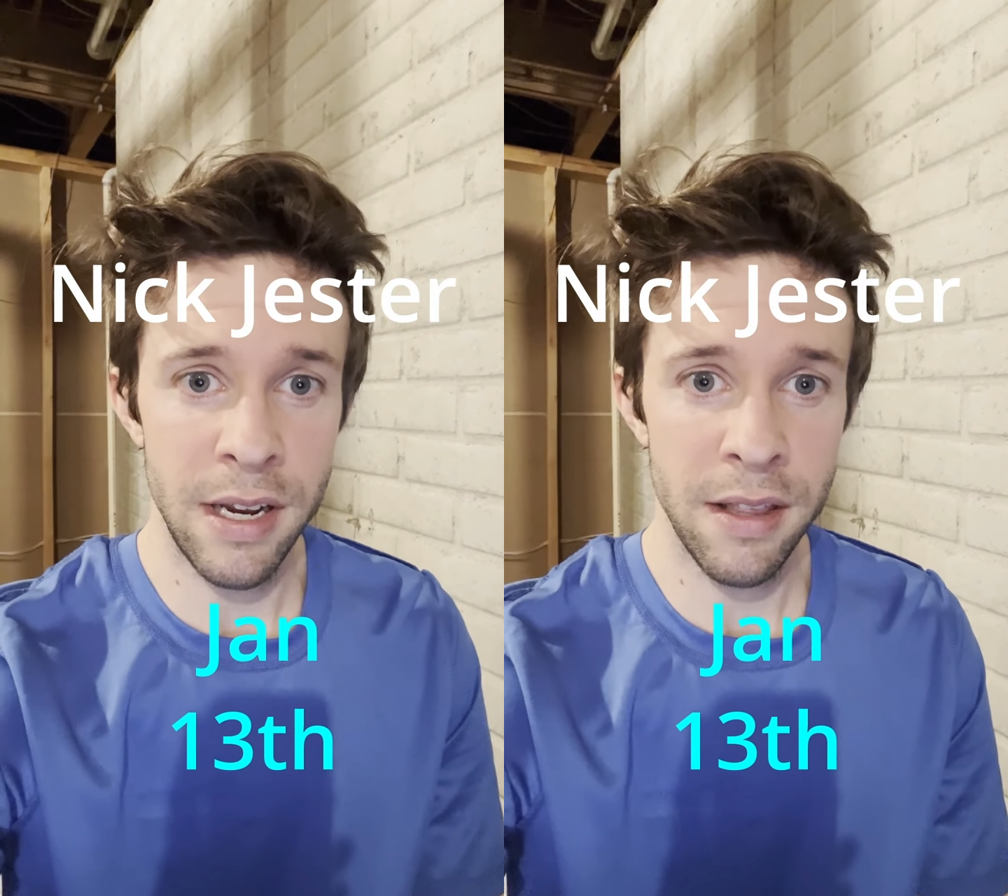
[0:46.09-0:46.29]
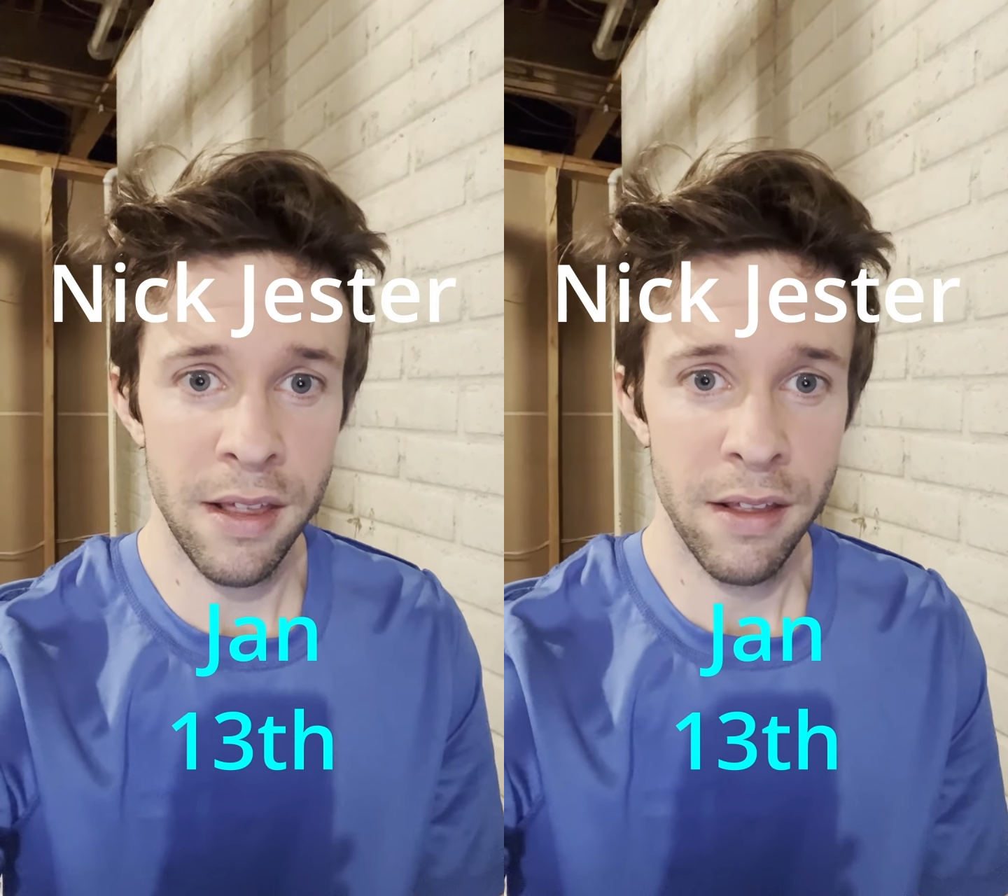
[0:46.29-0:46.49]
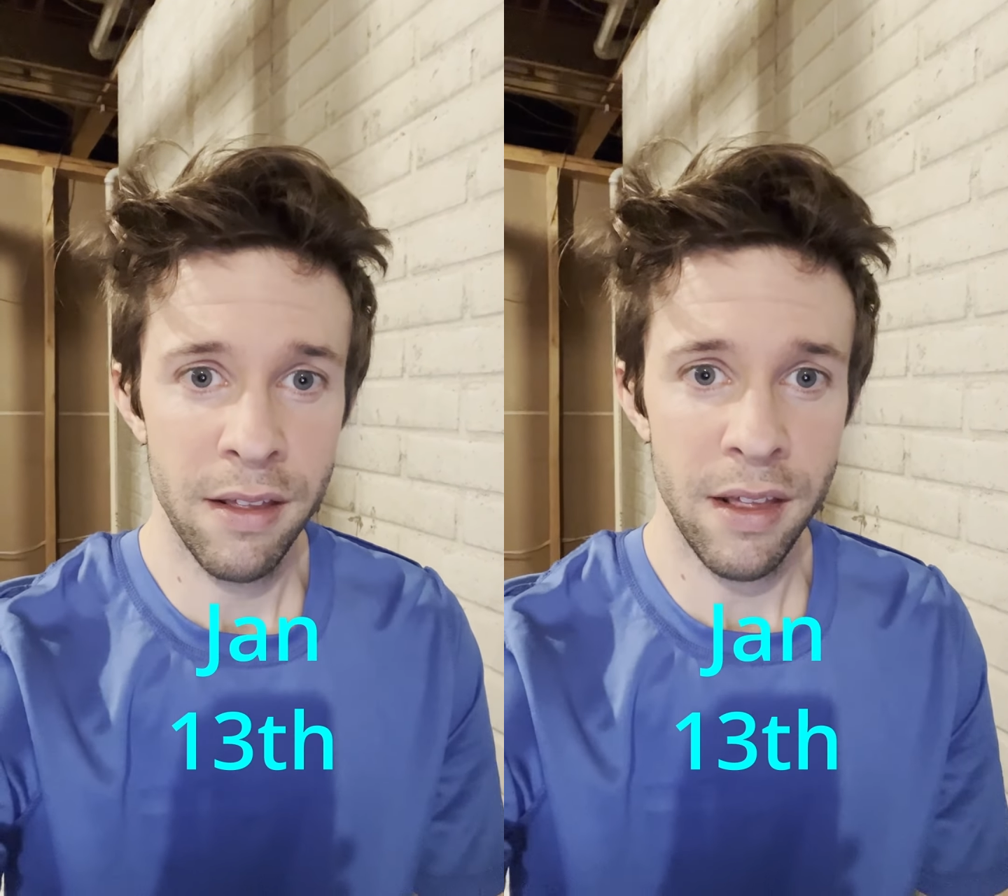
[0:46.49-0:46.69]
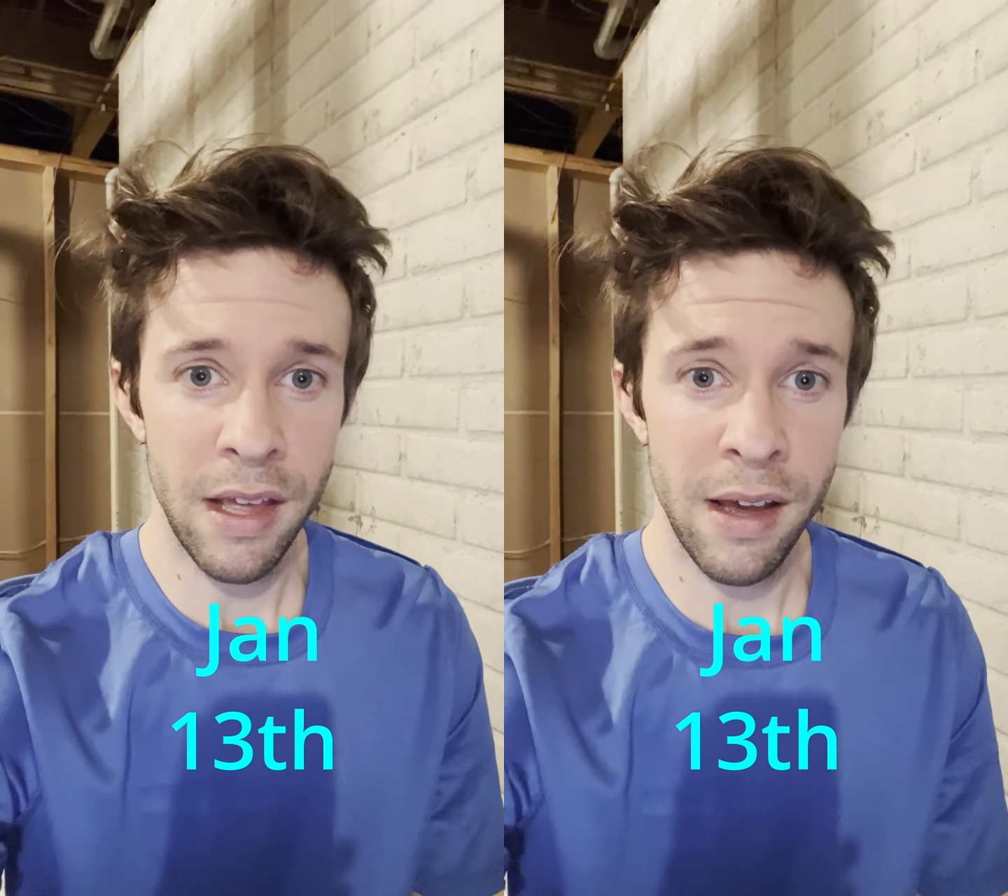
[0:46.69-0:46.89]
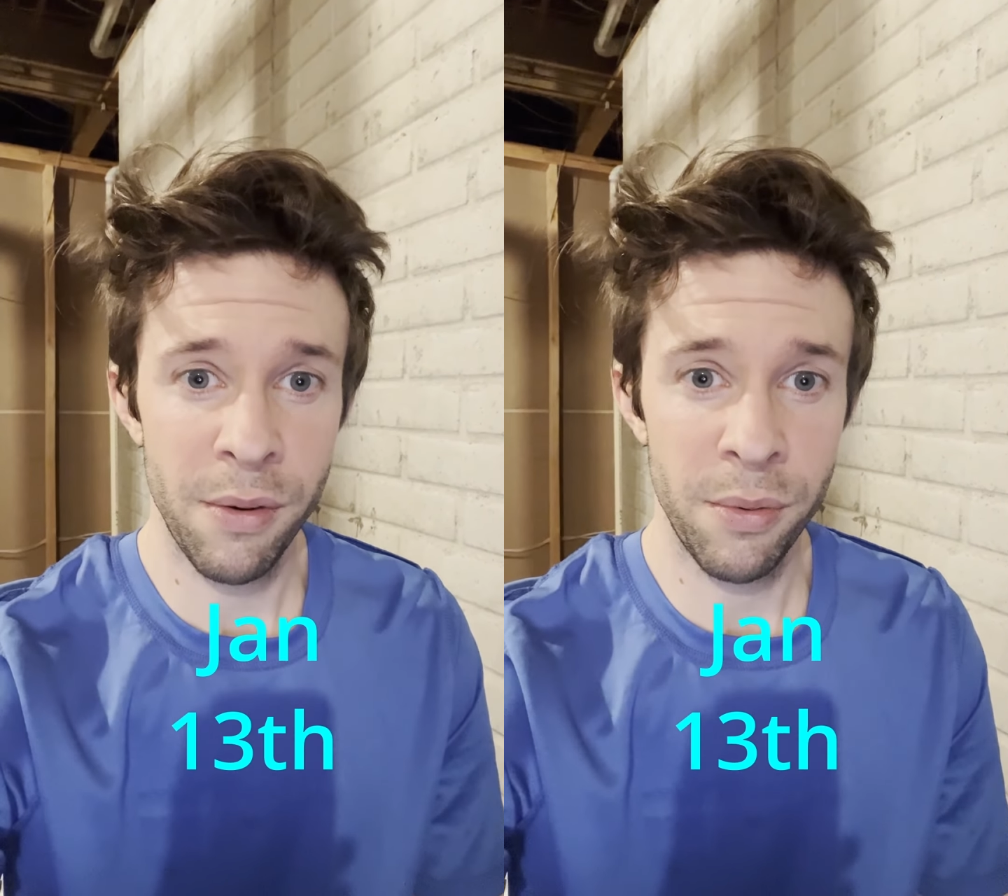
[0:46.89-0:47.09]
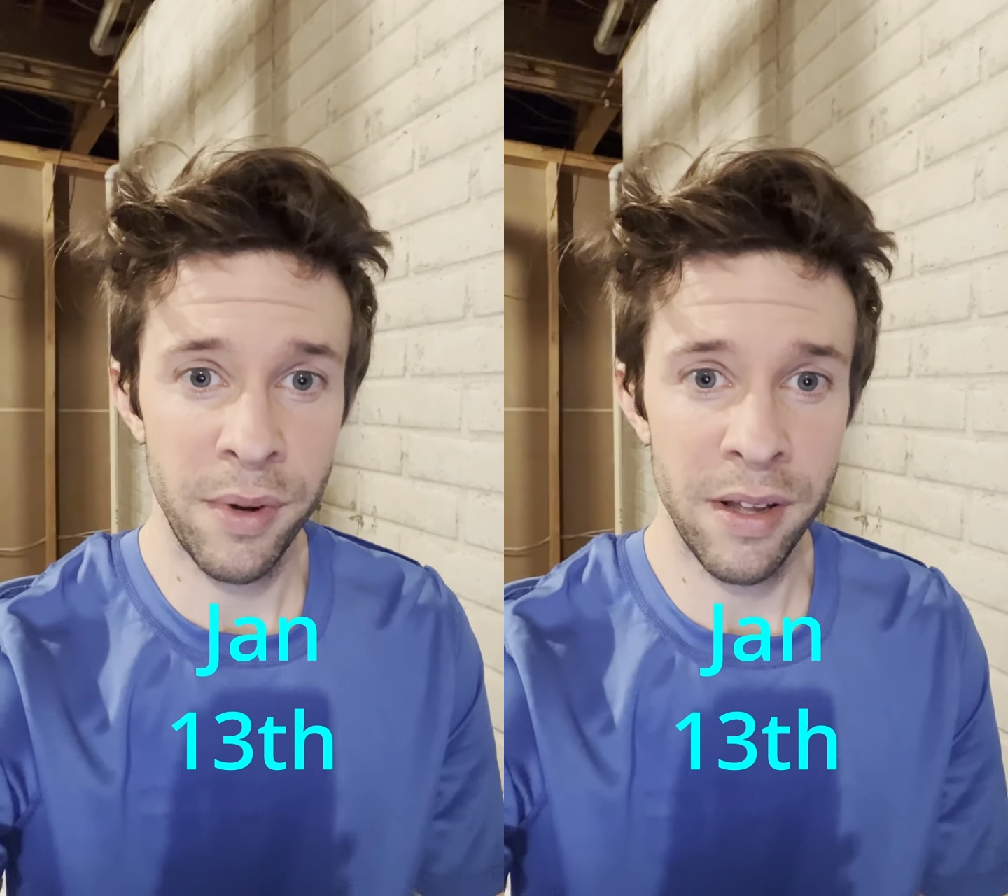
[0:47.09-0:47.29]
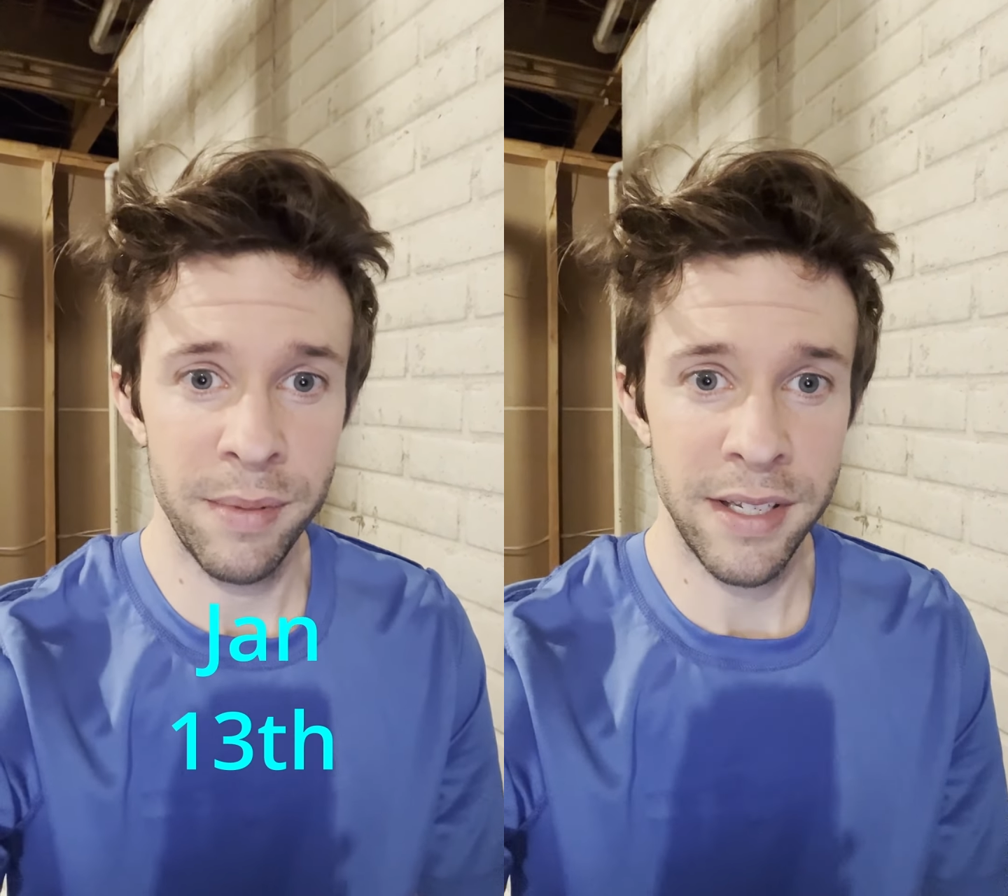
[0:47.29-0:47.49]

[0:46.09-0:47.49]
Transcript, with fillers: world when I'm petting a